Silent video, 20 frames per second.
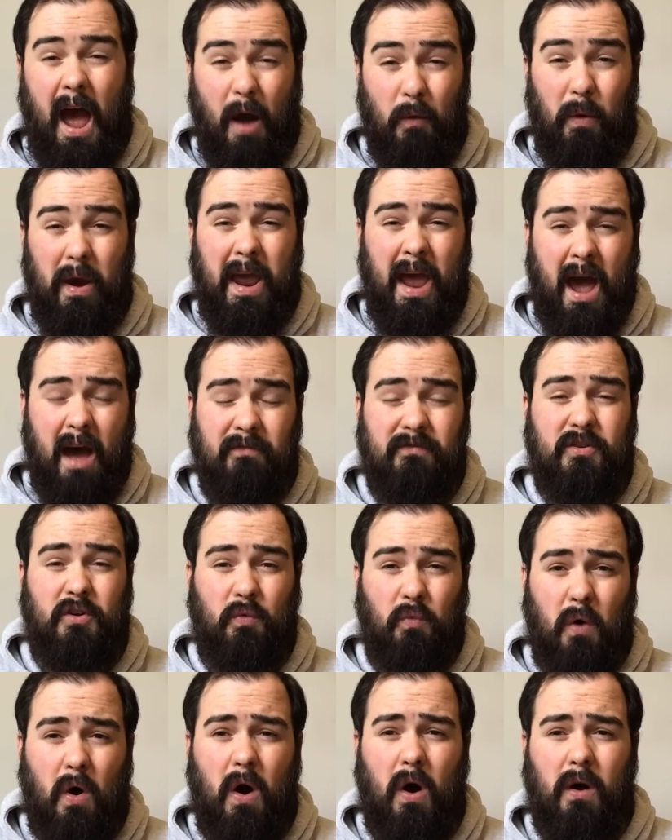we have to
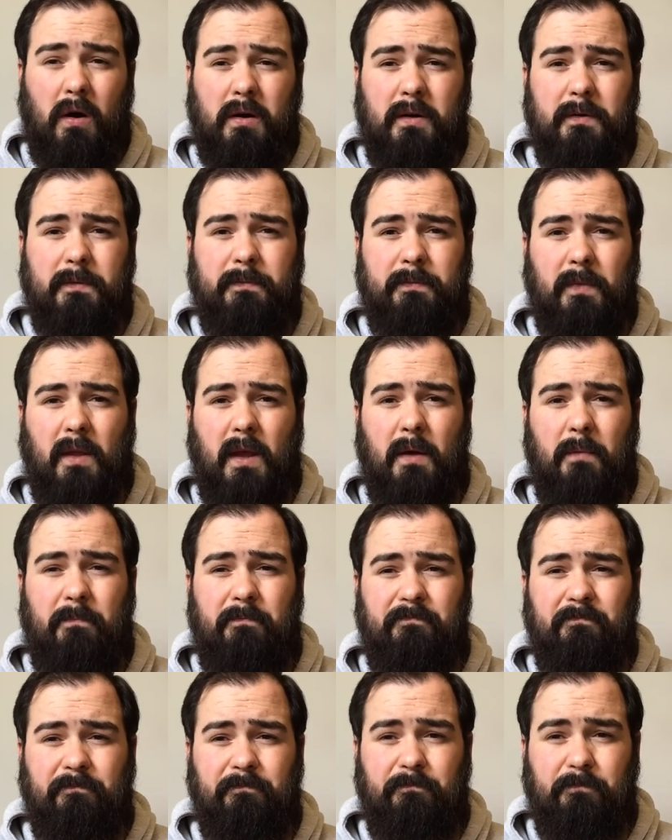walk a
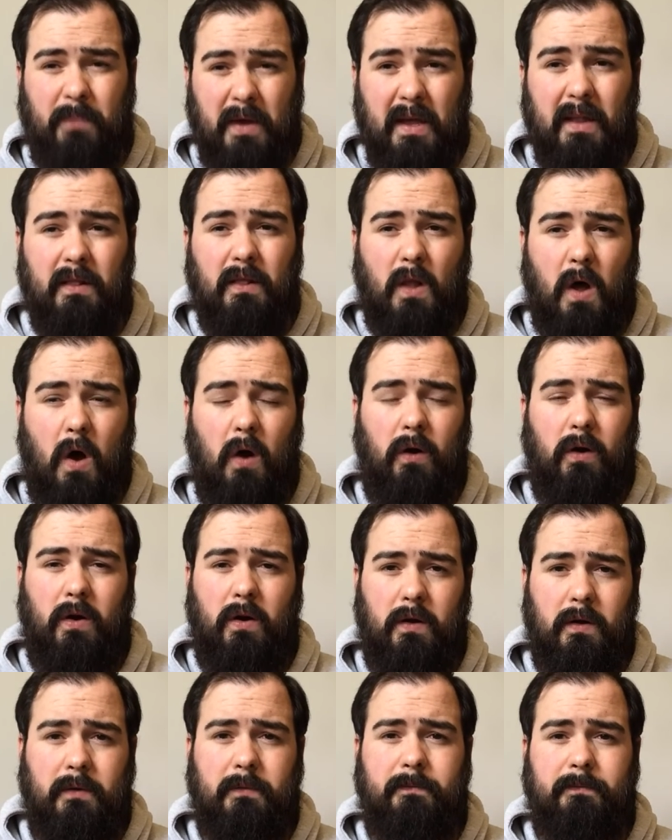bit longer.